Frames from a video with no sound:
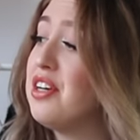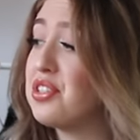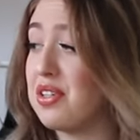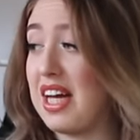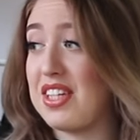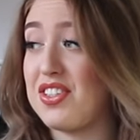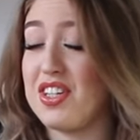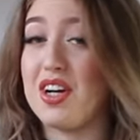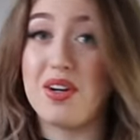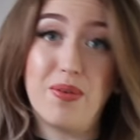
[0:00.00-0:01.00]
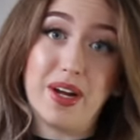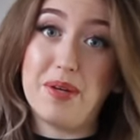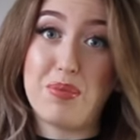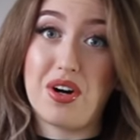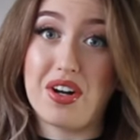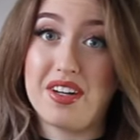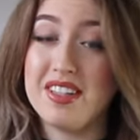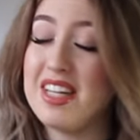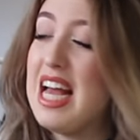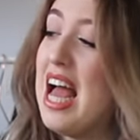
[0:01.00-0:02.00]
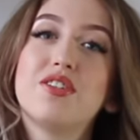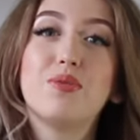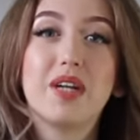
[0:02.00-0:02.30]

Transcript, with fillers: so that's a great bargain. To